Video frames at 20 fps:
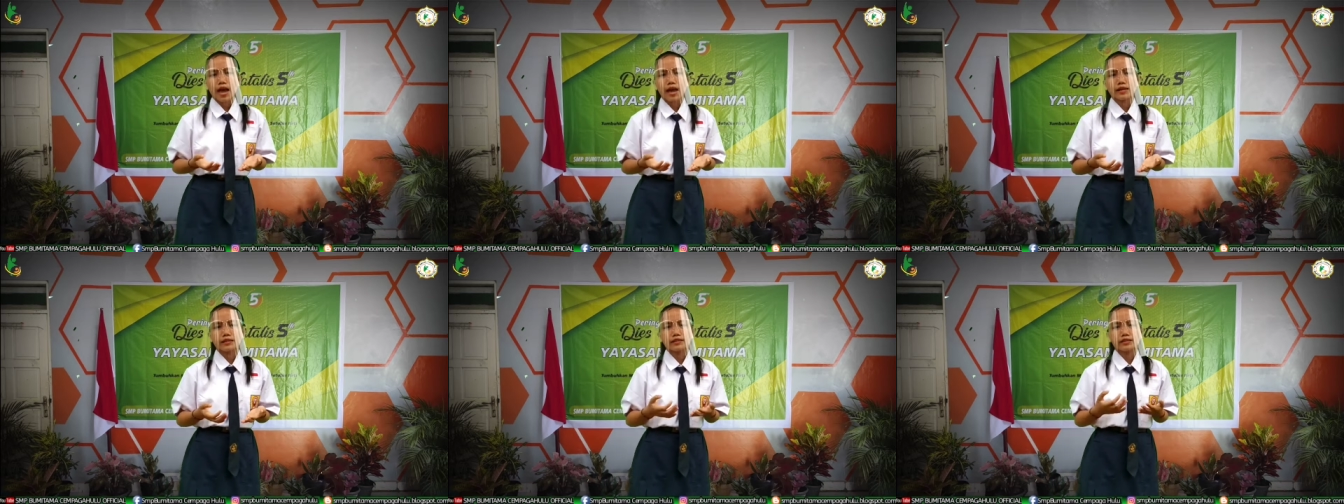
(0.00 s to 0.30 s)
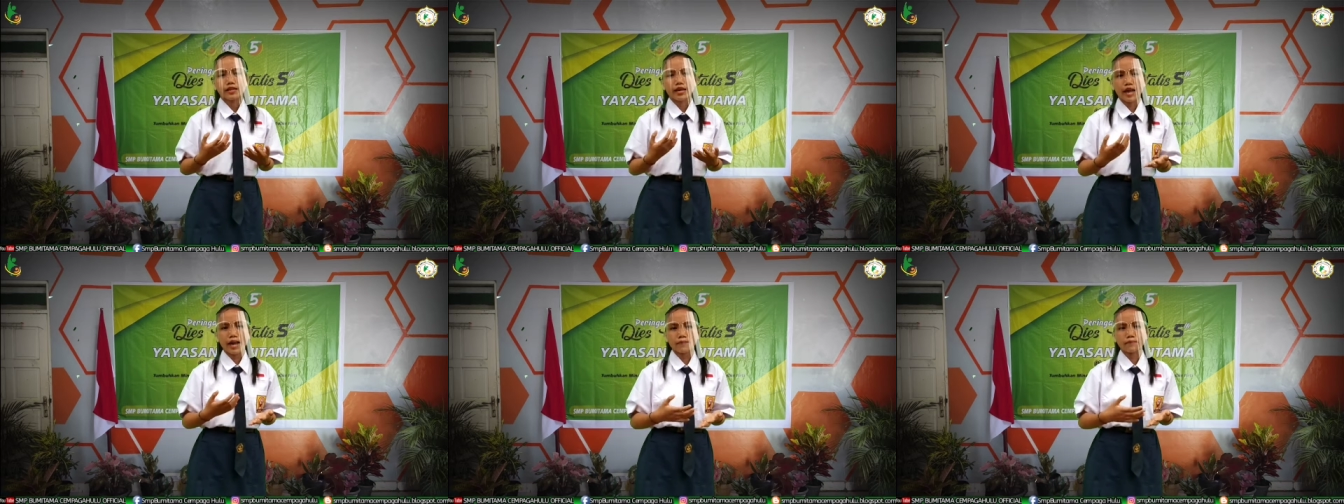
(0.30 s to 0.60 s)

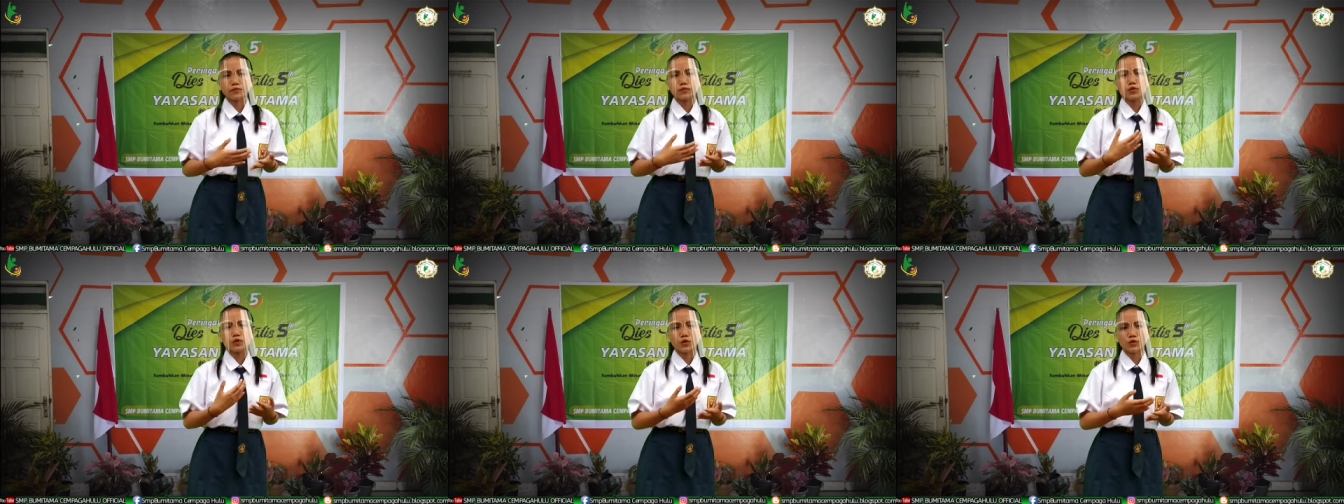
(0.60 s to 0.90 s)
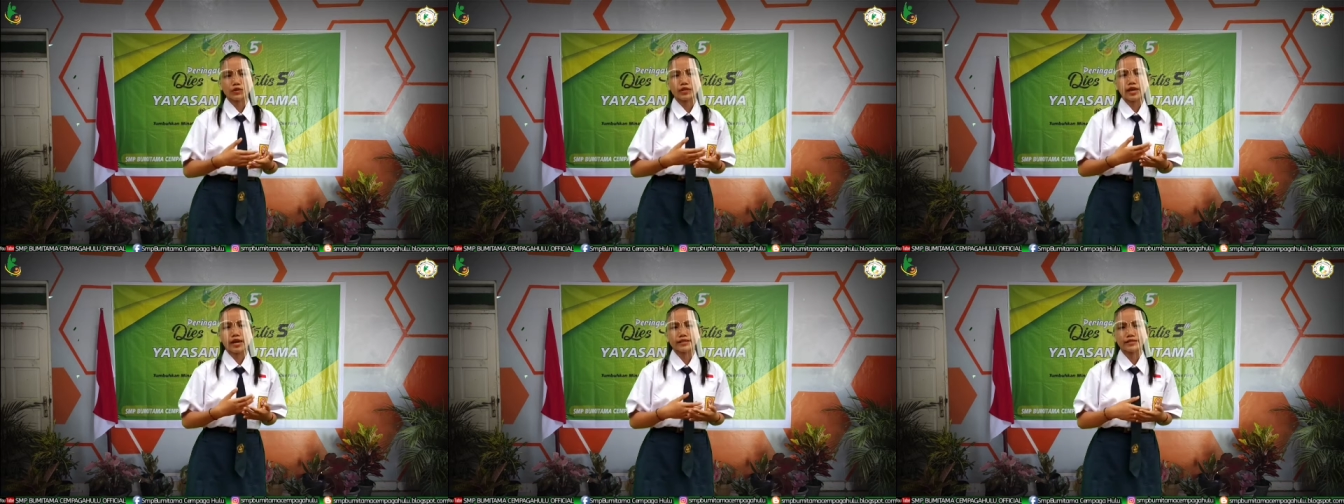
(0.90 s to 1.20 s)
and have
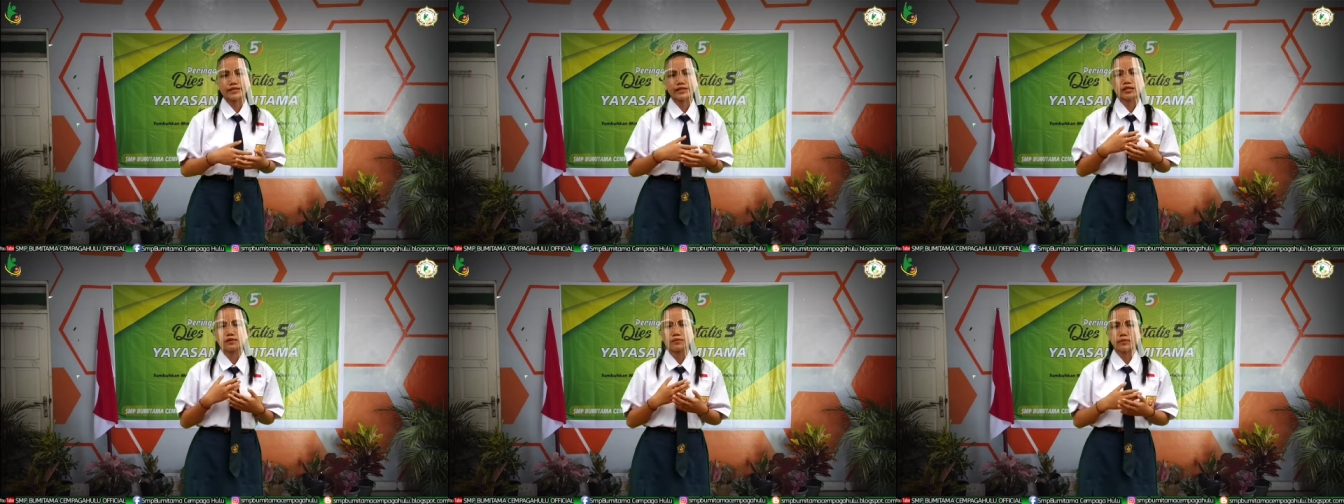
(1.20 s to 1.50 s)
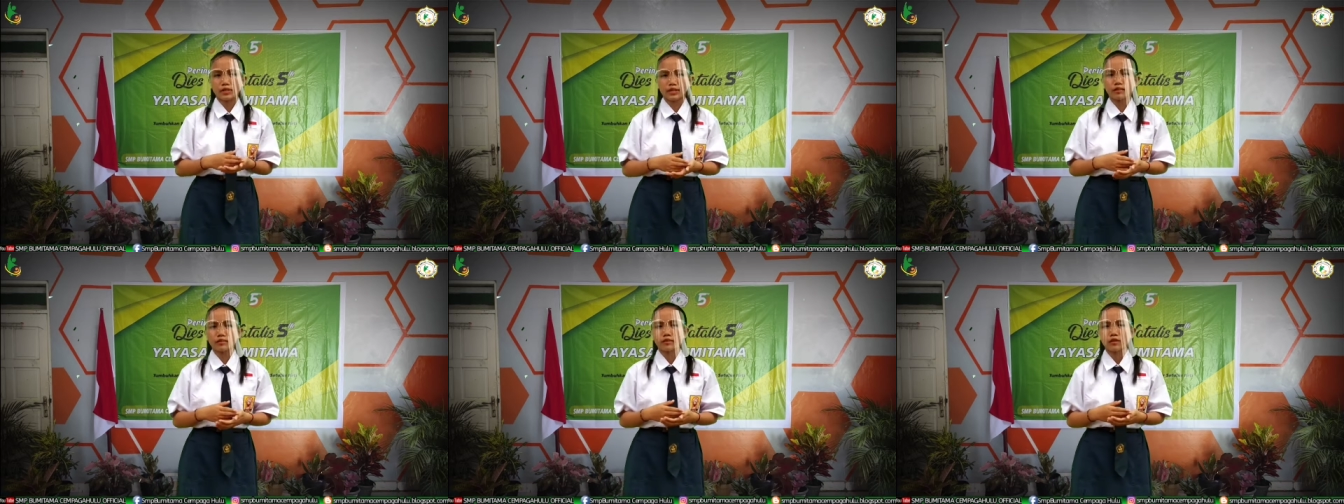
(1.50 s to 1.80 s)
good
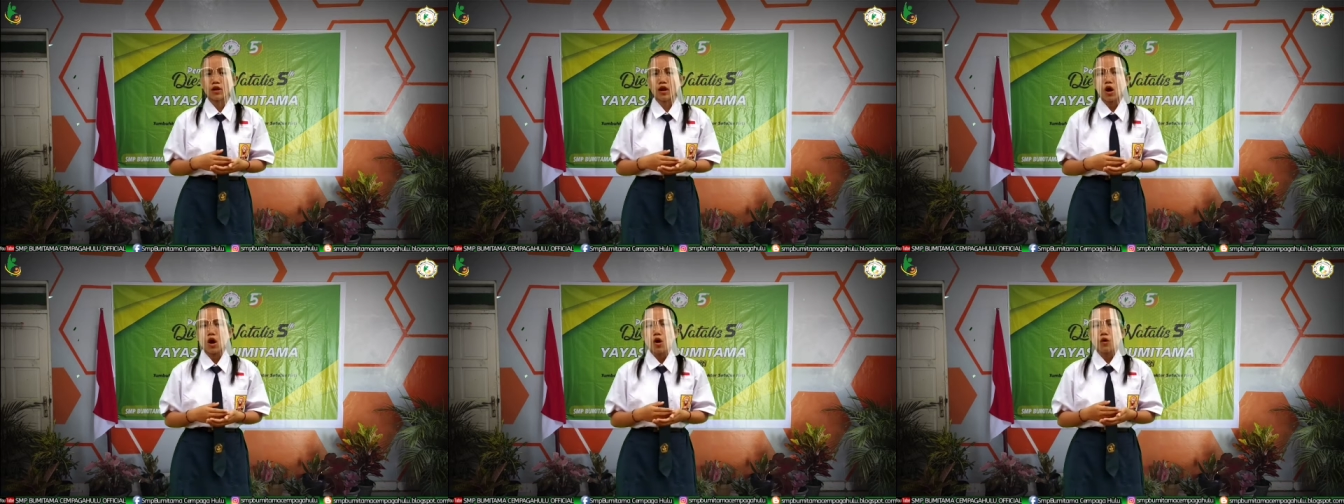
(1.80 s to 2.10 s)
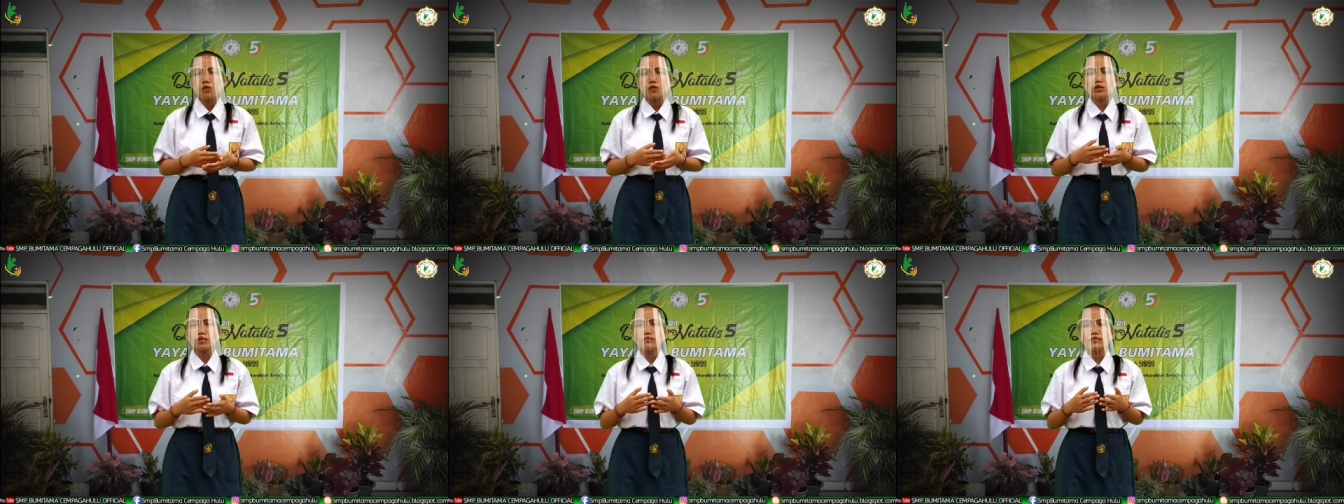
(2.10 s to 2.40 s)
achievement
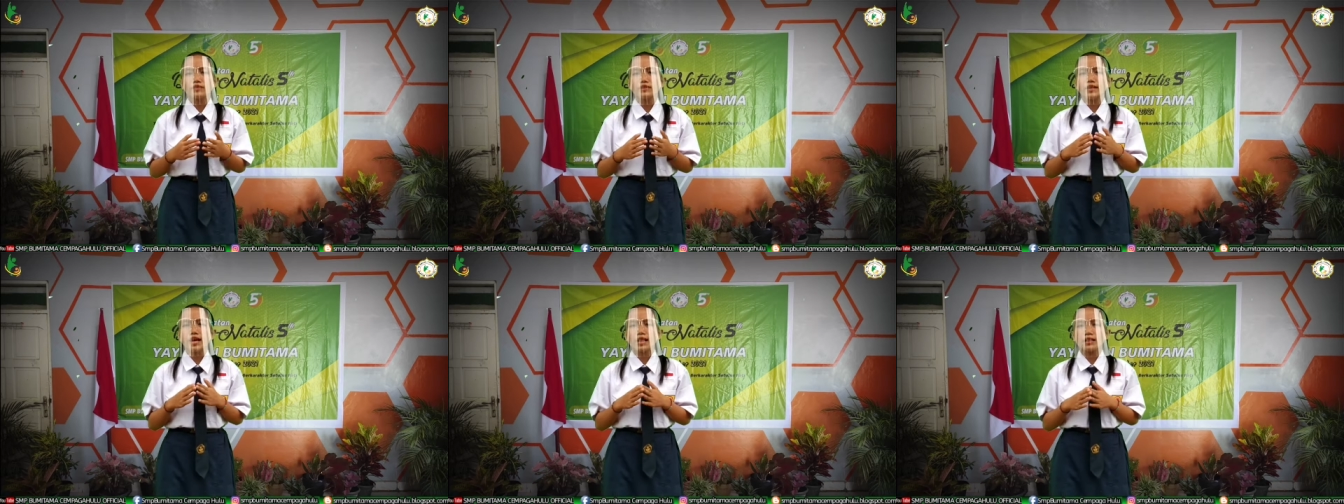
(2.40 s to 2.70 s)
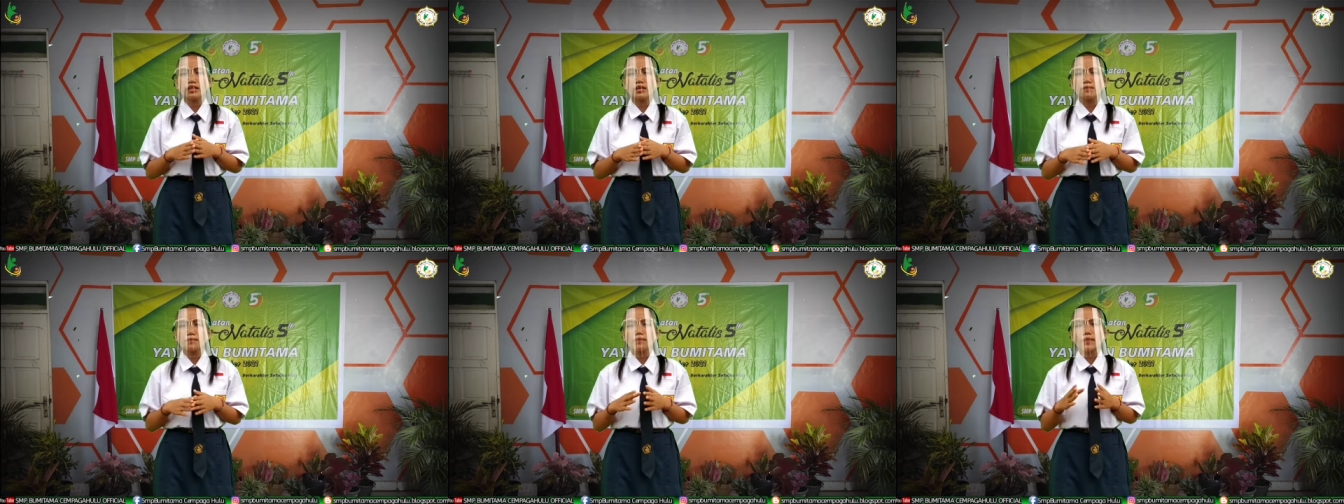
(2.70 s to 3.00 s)
will
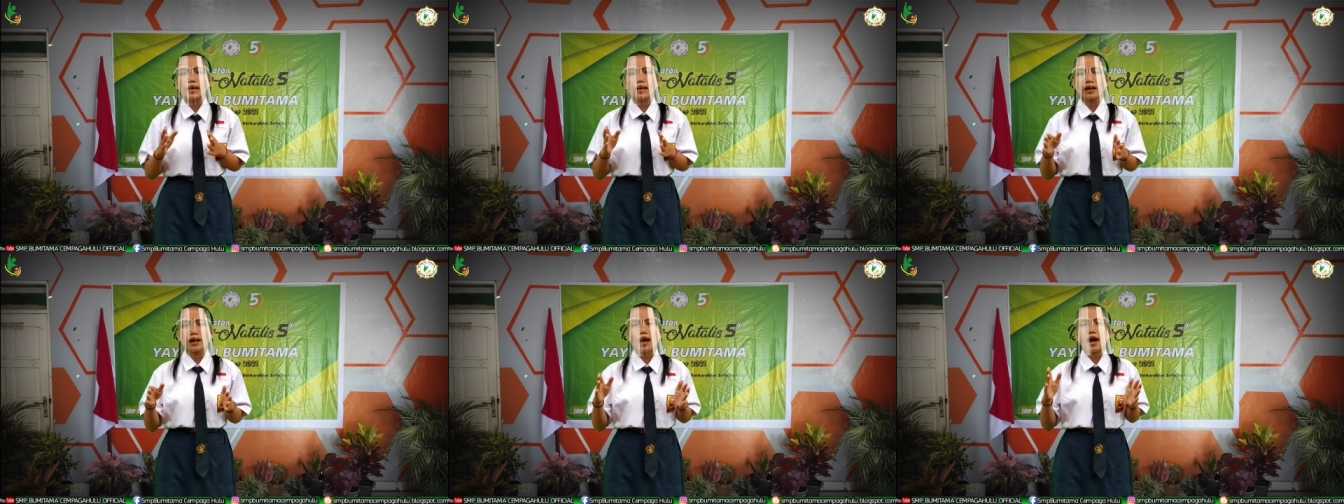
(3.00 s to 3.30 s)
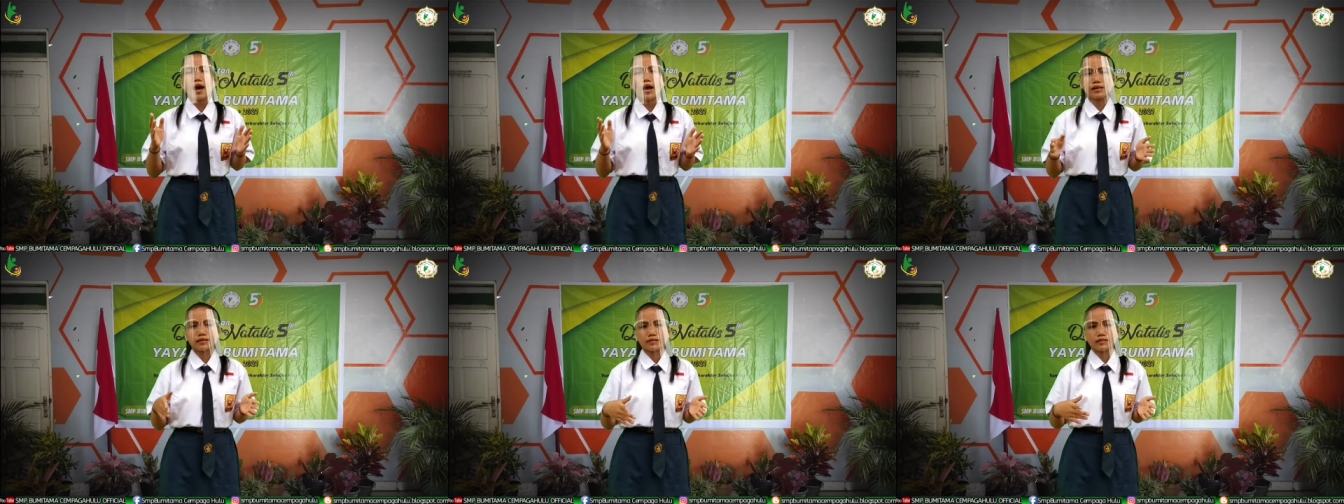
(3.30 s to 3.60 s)
finally make
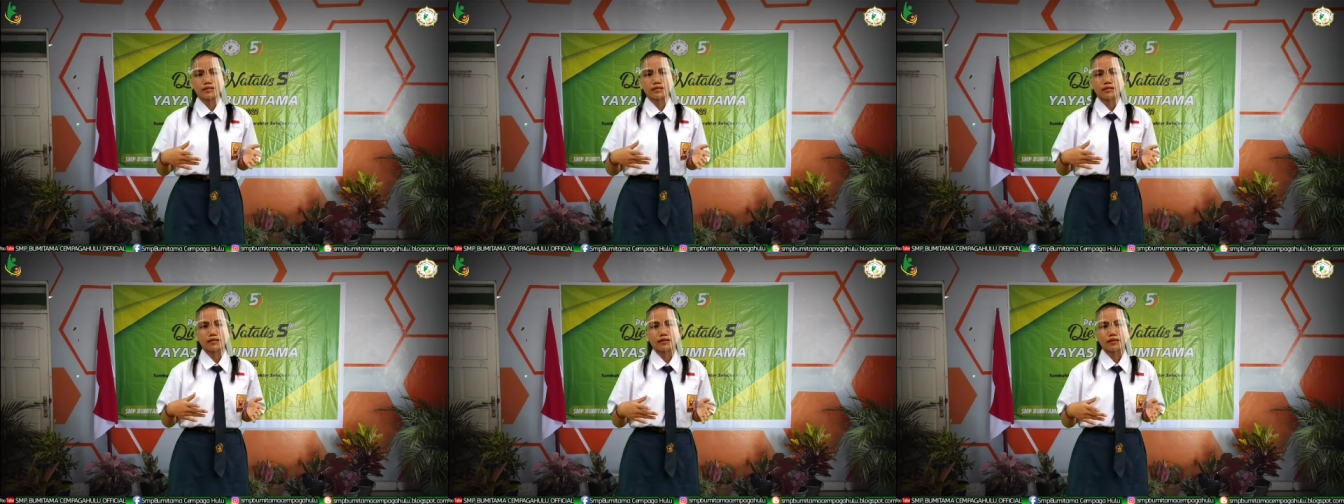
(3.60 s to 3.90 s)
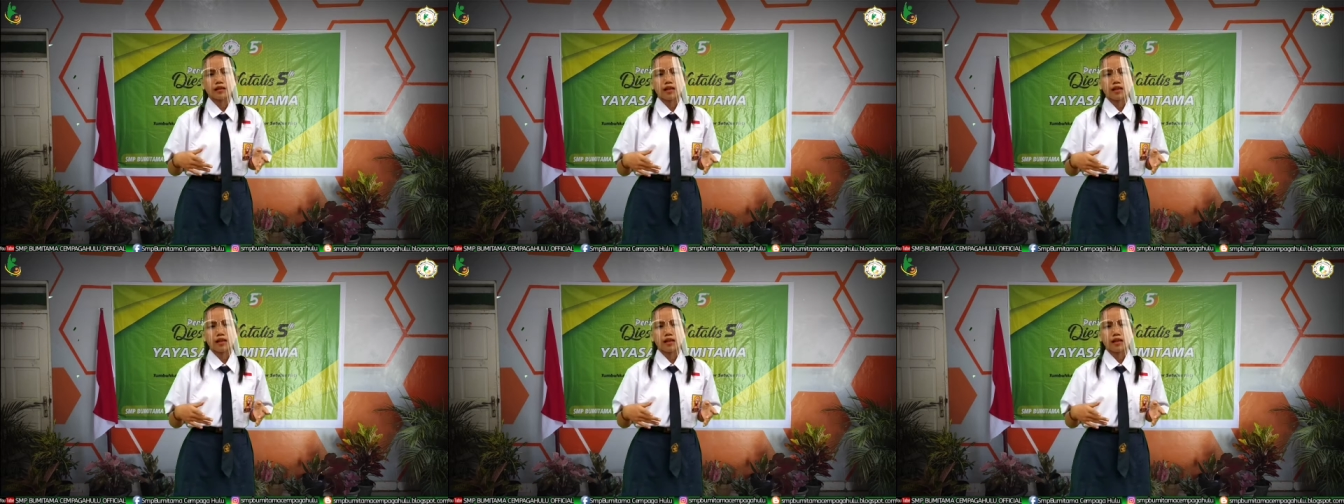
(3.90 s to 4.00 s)
us